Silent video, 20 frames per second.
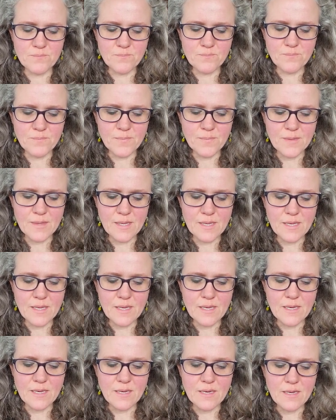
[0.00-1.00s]

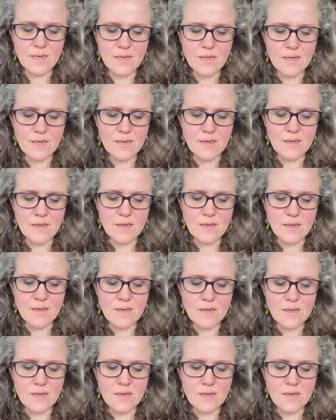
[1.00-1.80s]
[no speech]